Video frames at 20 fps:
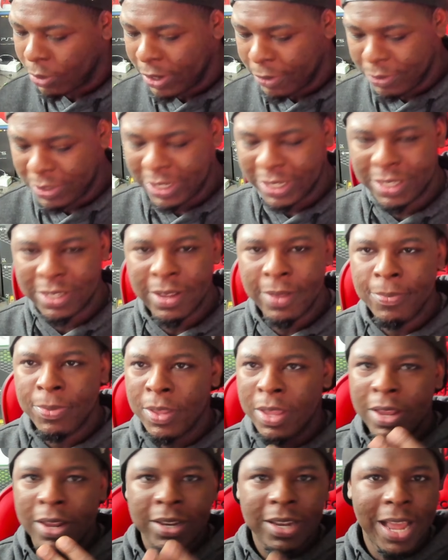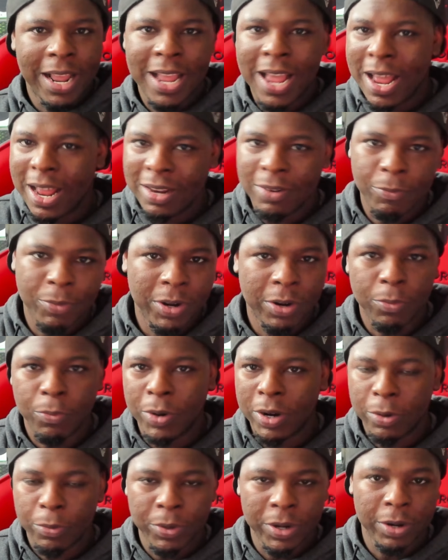It was just that we
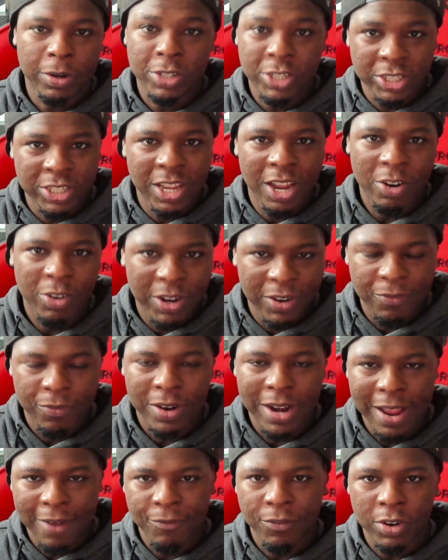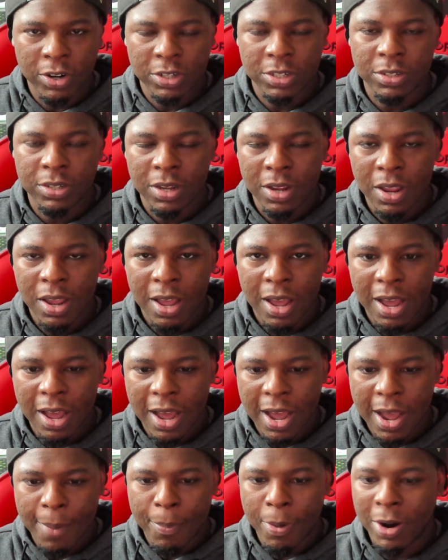were just hungry for that first
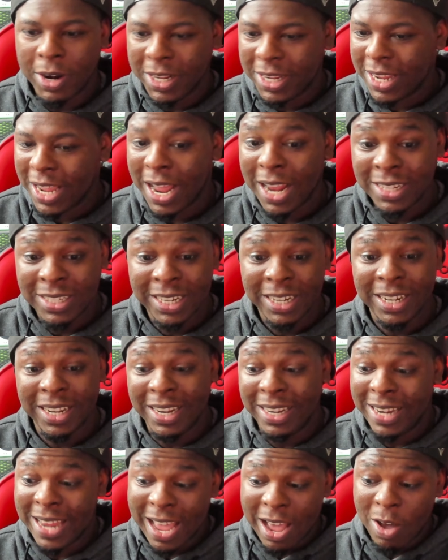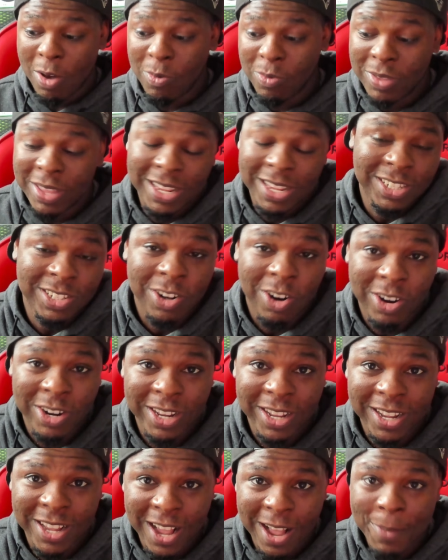party content, and now it's starting
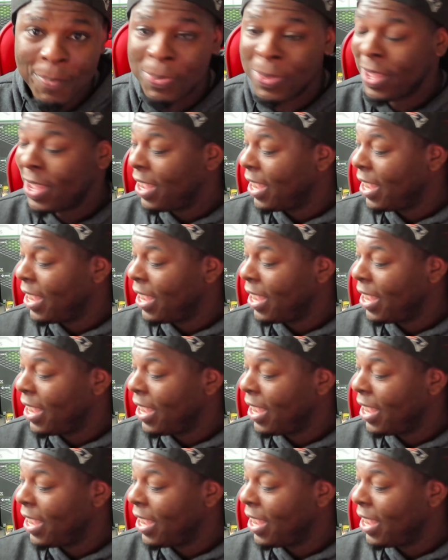to come.